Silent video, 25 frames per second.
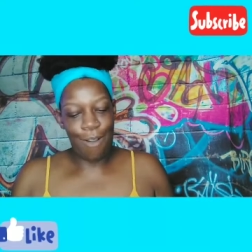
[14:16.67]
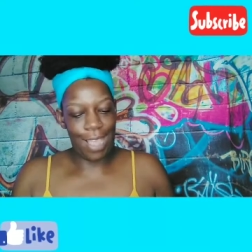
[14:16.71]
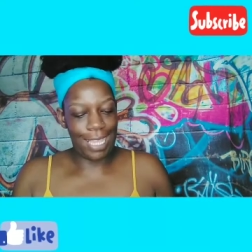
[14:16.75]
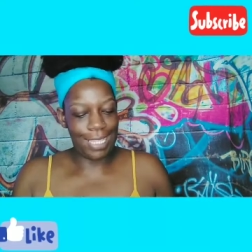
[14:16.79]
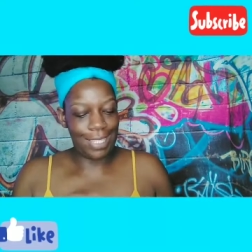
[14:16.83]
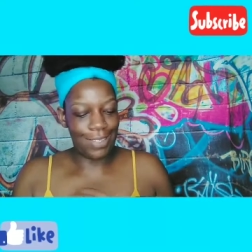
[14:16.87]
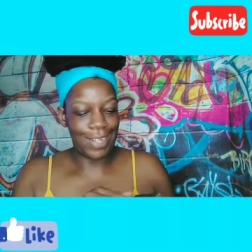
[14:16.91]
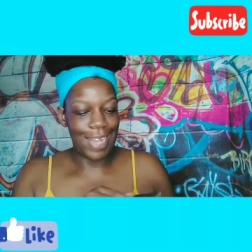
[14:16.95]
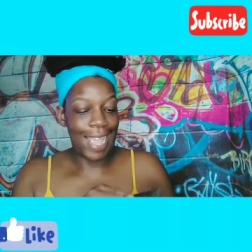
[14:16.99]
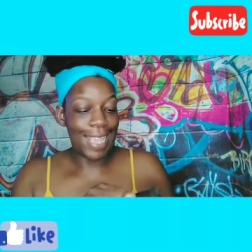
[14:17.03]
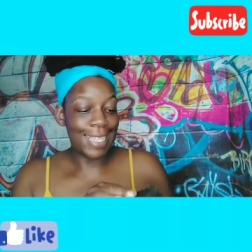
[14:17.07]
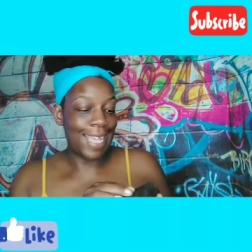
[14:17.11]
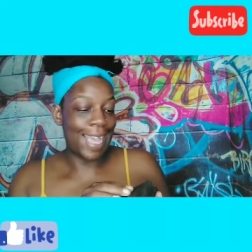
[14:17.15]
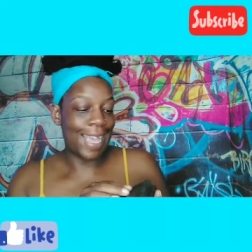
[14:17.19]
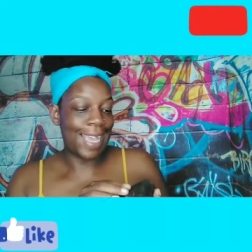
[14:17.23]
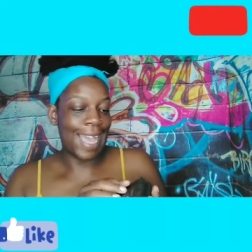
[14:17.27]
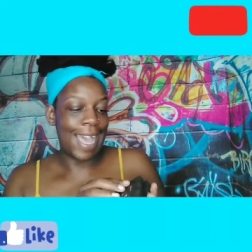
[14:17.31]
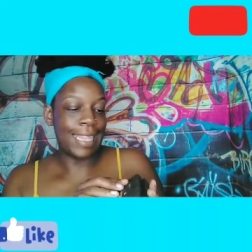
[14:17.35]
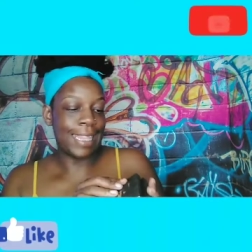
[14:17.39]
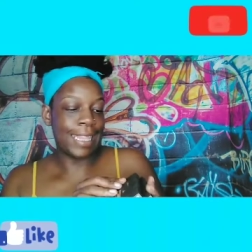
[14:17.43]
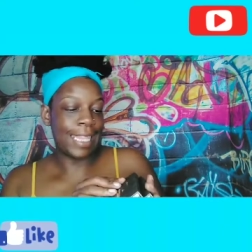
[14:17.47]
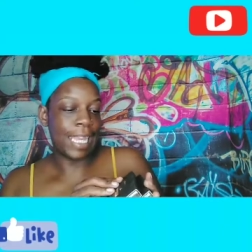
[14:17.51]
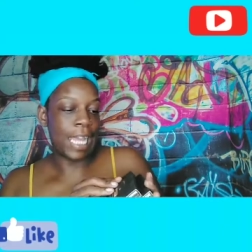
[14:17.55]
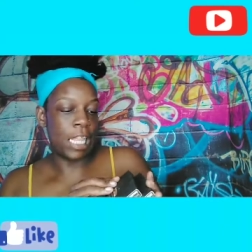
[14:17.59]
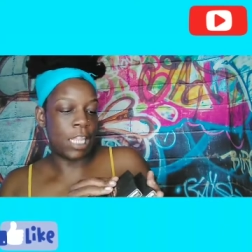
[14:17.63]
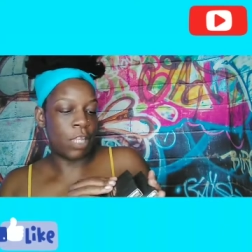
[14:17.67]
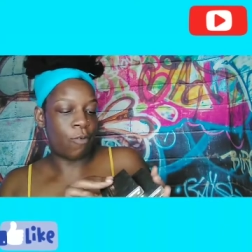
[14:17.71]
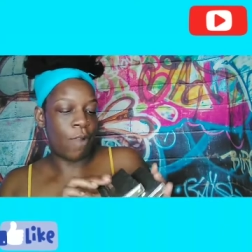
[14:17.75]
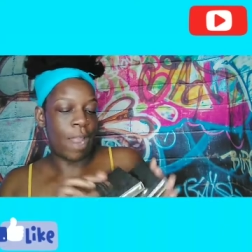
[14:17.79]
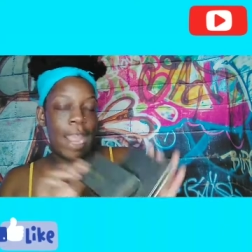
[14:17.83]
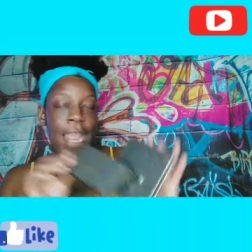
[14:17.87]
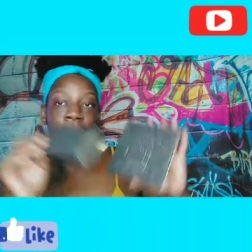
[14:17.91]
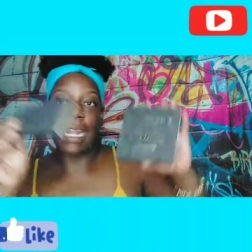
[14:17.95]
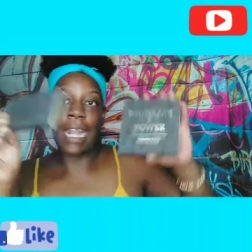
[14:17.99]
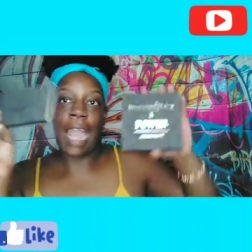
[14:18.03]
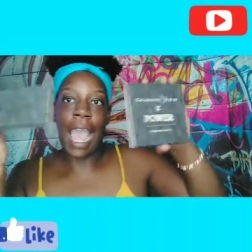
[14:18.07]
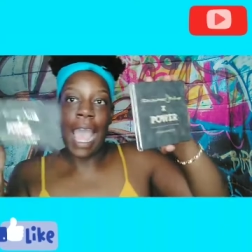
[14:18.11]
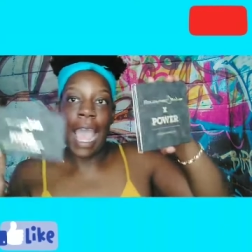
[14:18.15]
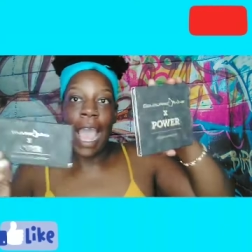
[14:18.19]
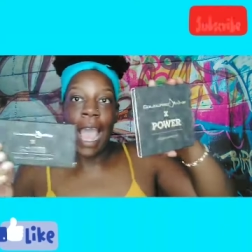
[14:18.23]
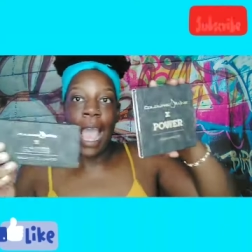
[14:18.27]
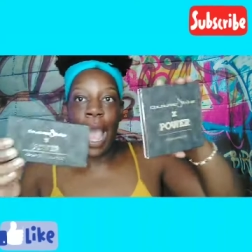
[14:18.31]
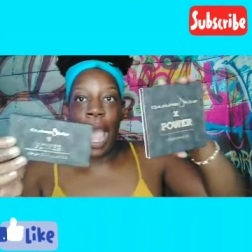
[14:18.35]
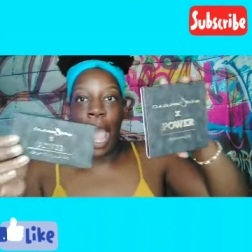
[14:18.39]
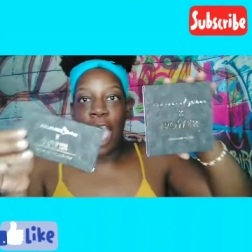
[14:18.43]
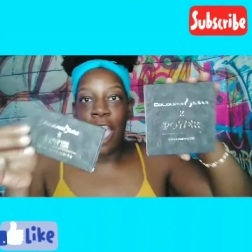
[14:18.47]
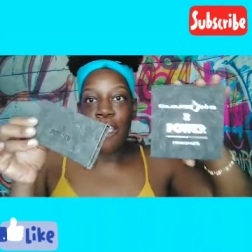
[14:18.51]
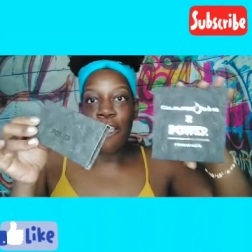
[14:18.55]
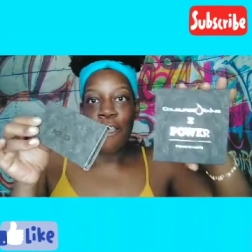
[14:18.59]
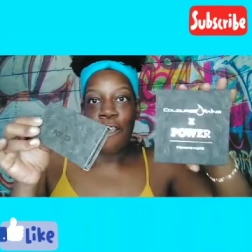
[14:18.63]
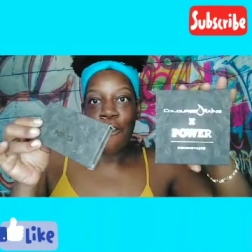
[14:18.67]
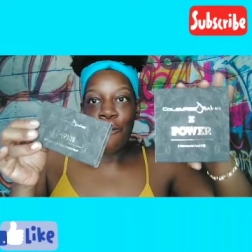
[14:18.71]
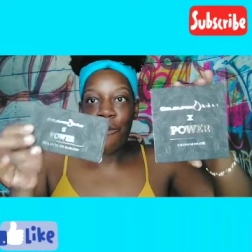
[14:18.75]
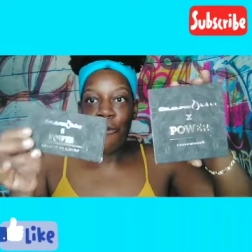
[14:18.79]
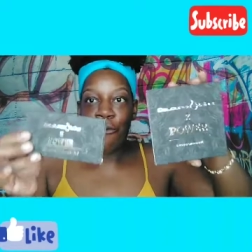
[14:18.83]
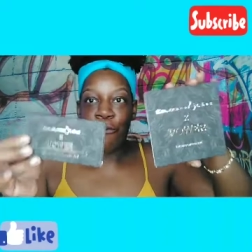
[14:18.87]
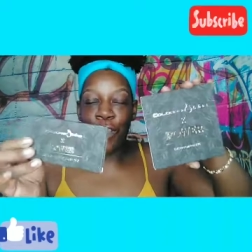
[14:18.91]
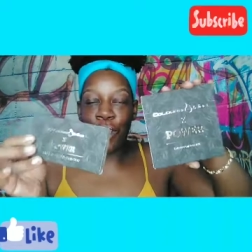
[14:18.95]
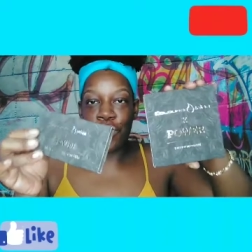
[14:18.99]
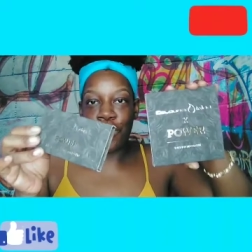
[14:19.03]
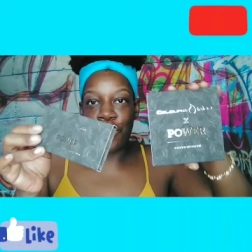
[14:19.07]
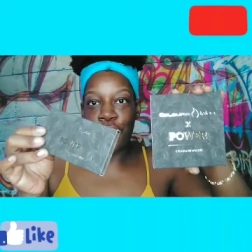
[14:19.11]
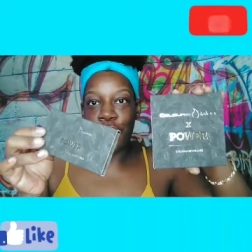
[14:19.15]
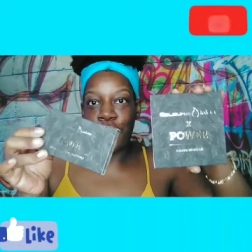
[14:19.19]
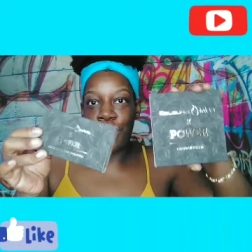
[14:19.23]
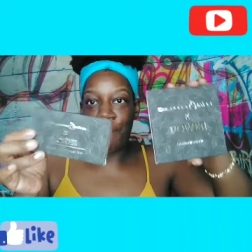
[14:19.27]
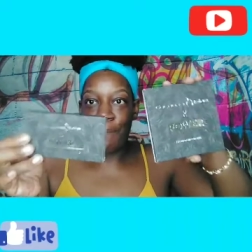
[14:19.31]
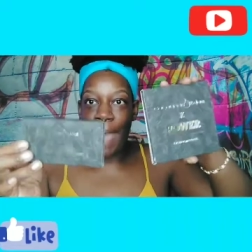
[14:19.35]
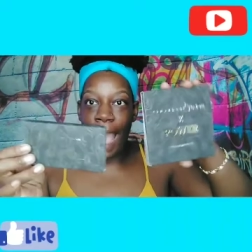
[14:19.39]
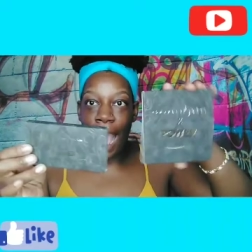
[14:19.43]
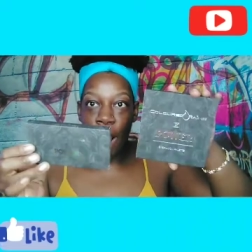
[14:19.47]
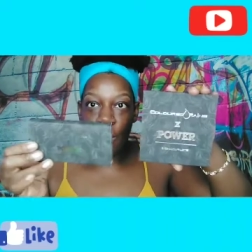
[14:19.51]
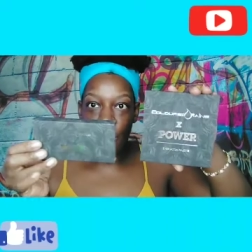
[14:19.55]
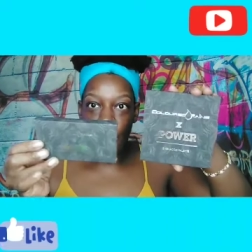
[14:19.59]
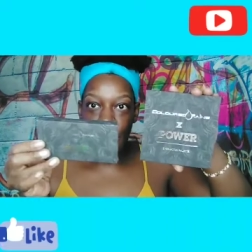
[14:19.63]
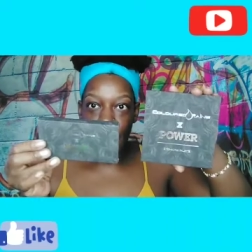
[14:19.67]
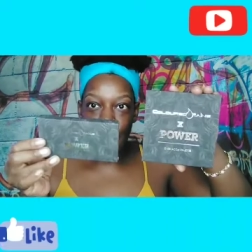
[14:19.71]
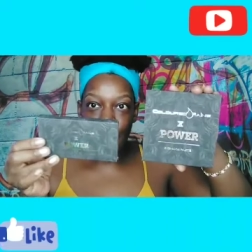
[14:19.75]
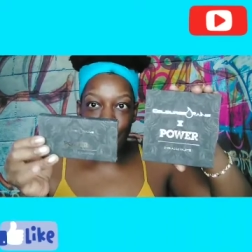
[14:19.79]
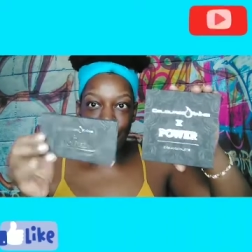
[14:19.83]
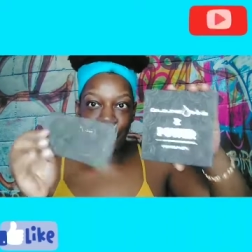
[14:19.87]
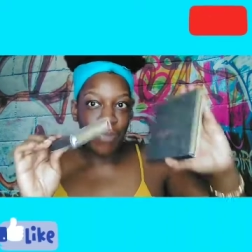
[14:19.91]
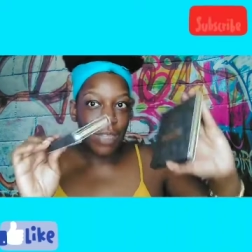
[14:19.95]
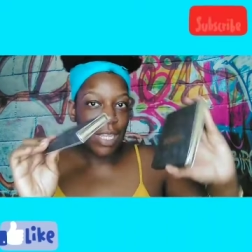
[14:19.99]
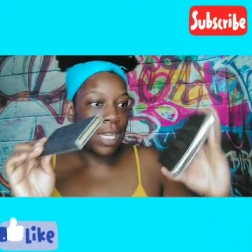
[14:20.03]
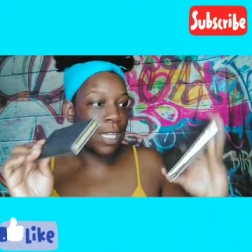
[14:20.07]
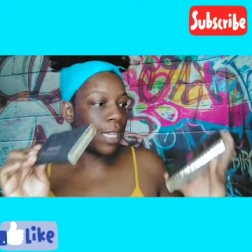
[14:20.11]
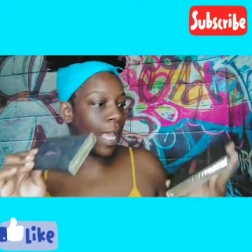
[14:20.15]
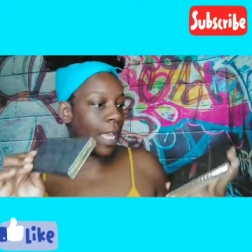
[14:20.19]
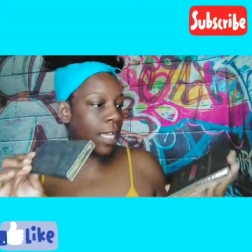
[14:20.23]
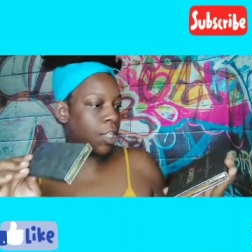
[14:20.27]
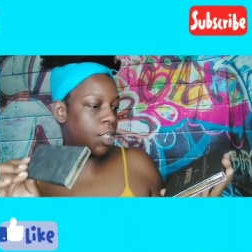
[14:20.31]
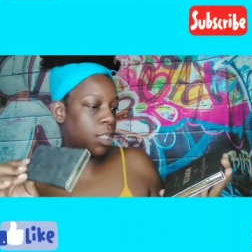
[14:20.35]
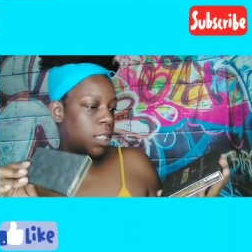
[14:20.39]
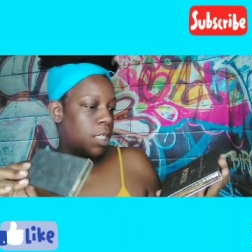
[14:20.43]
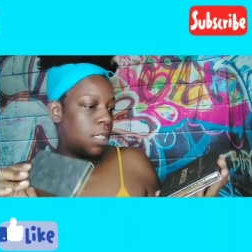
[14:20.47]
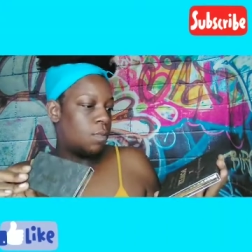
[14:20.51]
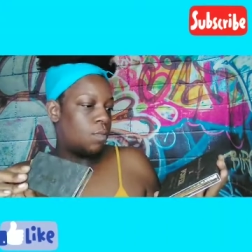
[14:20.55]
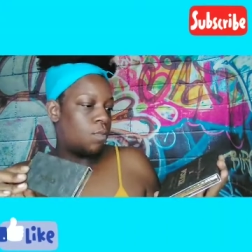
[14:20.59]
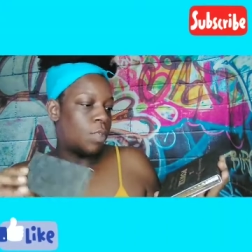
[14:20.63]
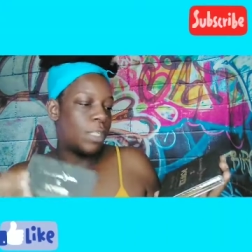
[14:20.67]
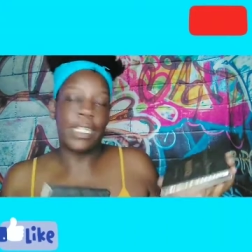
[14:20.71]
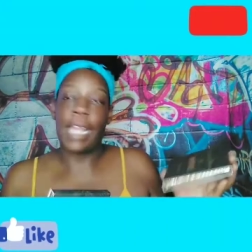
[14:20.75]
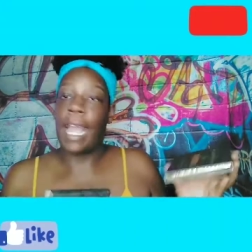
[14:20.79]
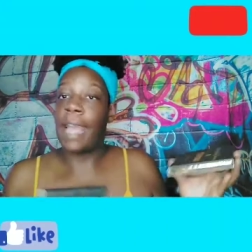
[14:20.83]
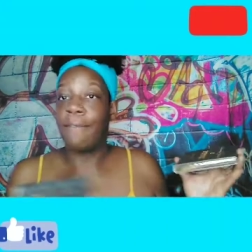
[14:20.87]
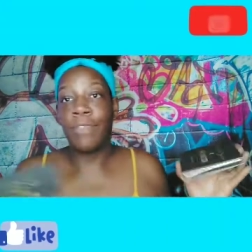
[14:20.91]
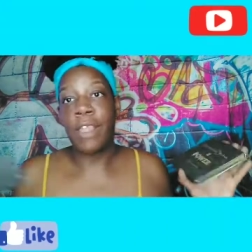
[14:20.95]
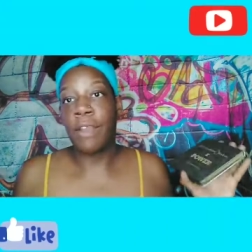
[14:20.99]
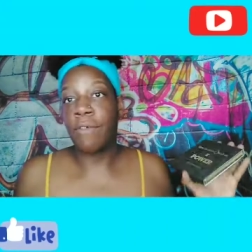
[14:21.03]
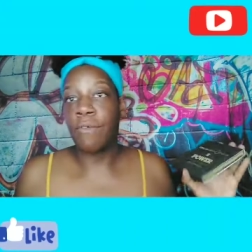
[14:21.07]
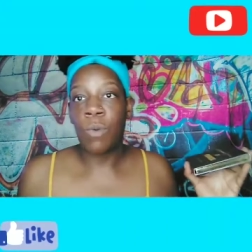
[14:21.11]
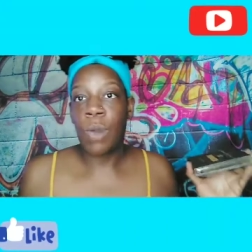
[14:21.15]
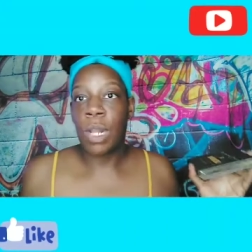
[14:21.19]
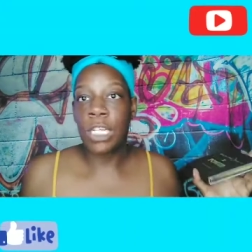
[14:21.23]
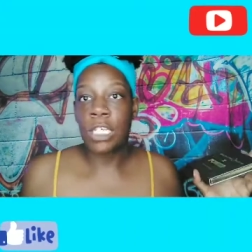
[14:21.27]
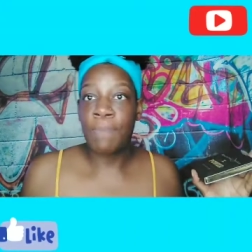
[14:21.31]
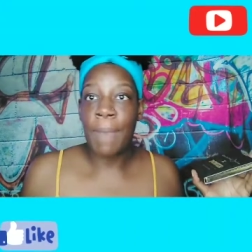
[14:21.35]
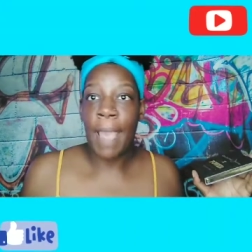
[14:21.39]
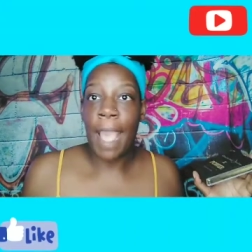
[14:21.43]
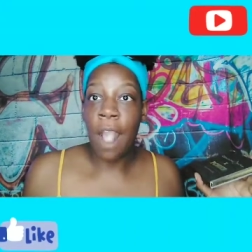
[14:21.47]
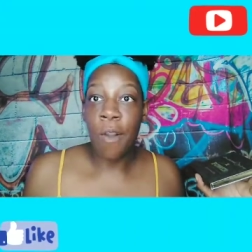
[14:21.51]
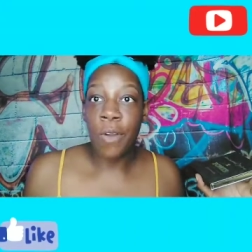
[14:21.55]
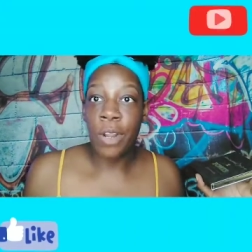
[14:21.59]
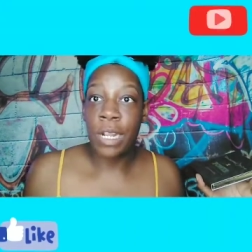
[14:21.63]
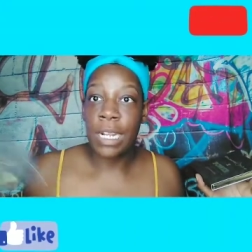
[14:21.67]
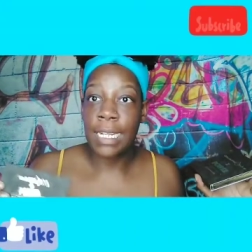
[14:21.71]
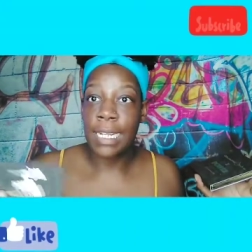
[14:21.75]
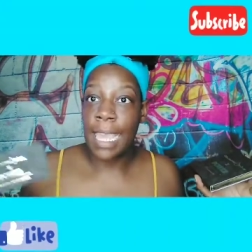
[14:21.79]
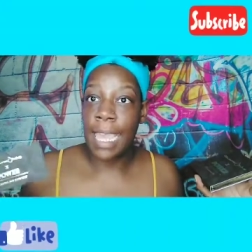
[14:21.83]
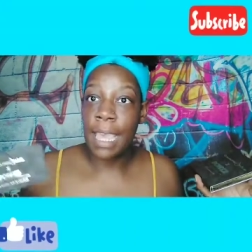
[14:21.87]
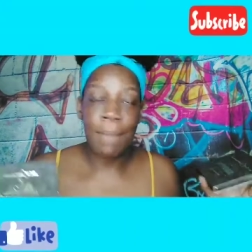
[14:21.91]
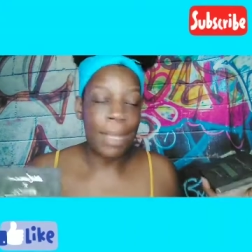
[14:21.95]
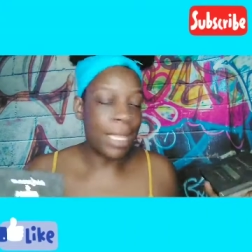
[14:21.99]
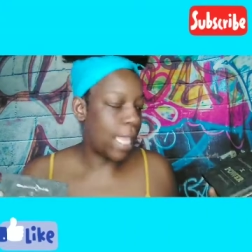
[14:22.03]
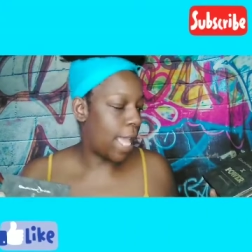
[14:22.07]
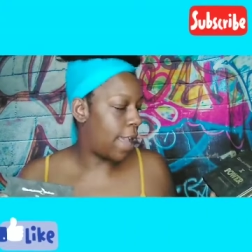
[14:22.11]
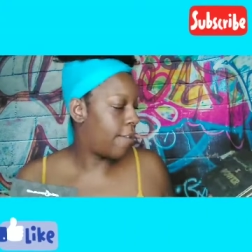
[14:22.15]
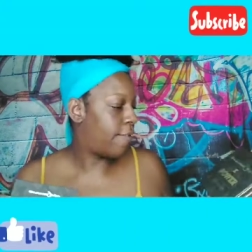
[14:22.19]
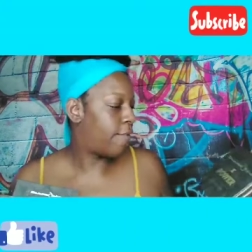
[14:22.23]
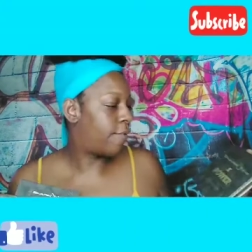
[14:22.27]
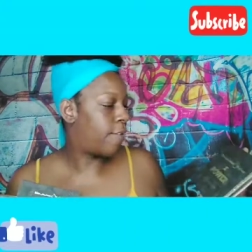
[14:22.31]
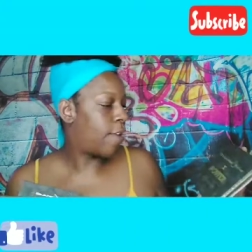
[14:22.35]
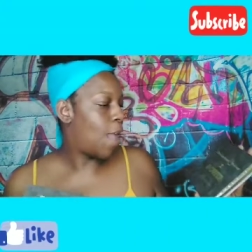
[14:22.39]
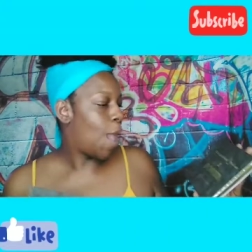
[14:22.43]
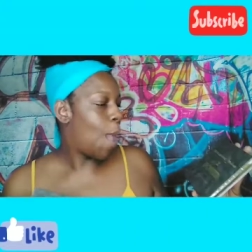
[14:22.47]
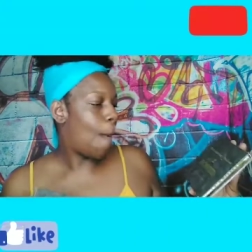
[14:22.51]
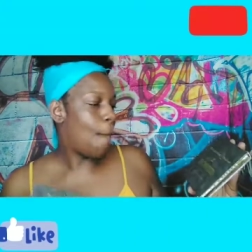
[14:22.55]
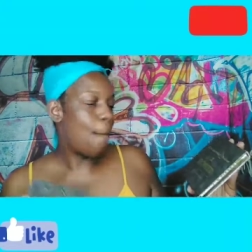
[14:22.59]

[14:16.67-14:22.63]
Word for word: okay, so next I got the Color Rain featured Power collection, which I've never watched Power in a day of my life,